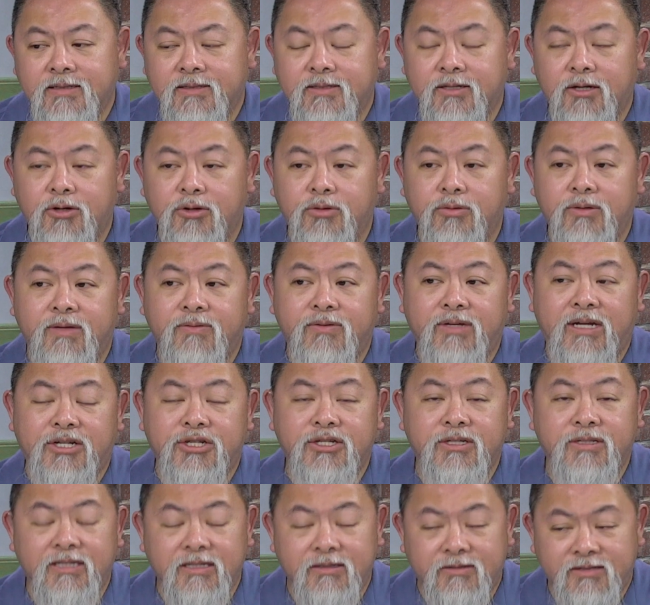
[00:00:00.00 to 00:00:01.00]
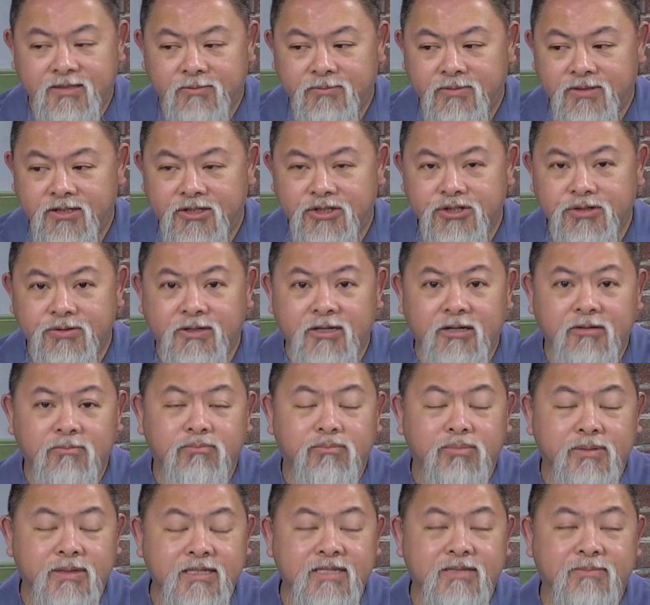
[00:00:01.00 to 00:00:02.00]
So if you actually need some additional
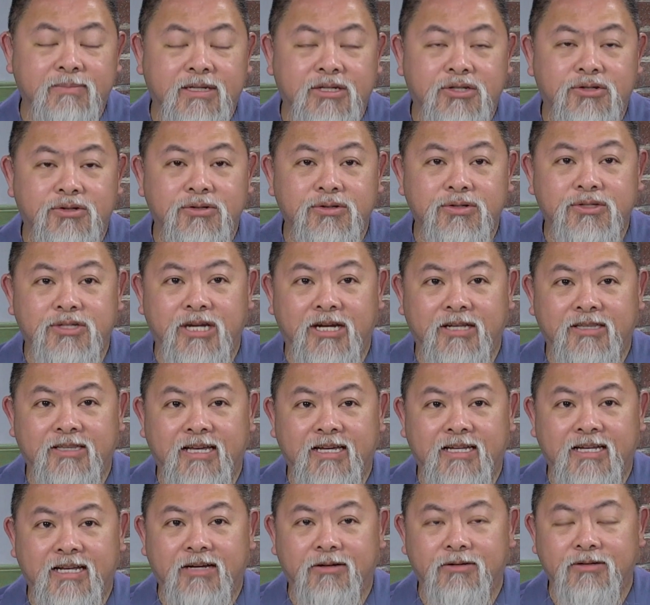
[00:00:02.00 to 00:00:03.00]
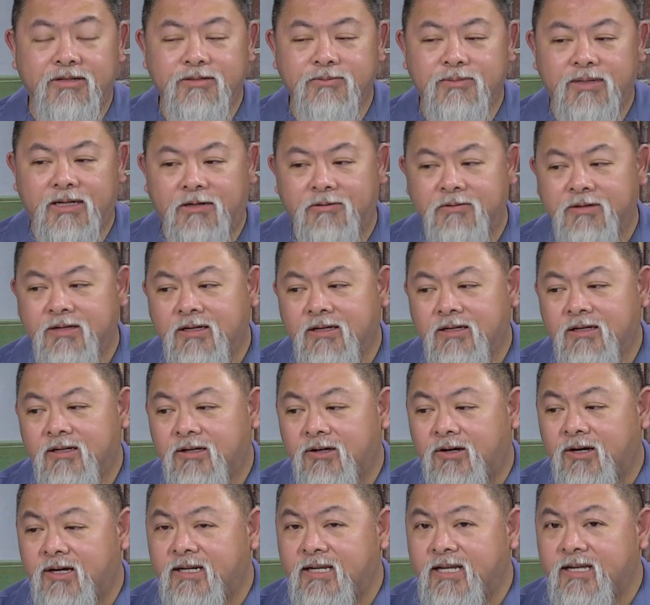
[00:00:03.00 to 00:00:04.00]
help, please make sure you check that out as well.
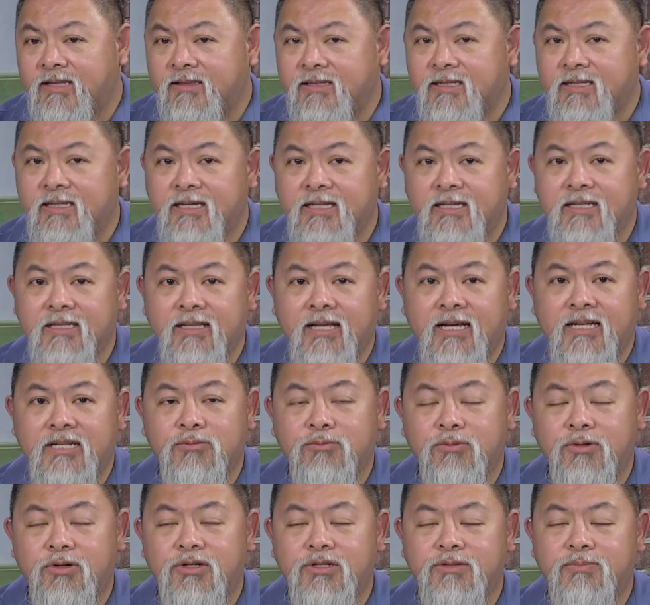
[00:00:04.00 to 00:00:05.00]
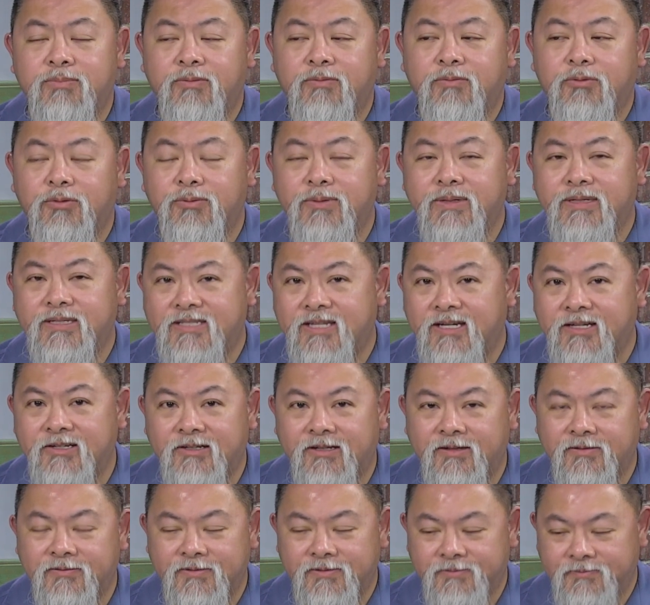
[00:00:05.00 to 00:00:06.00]
All right, Anthony, any last words before we sign
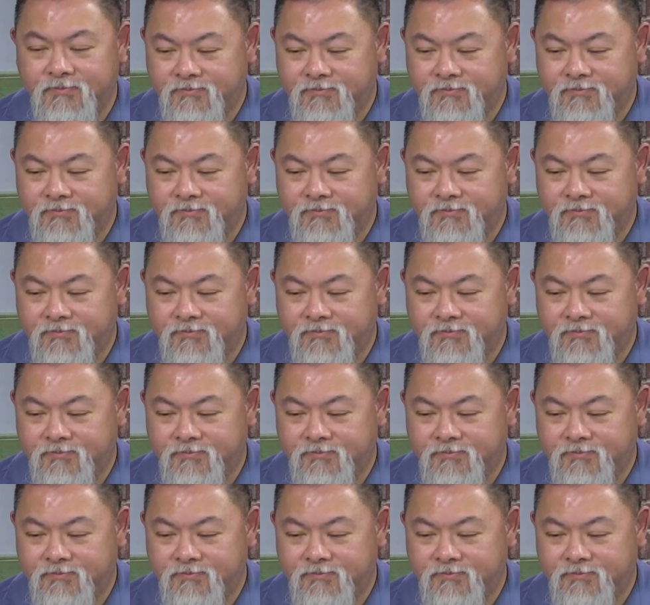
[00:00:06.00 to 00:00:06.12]
off?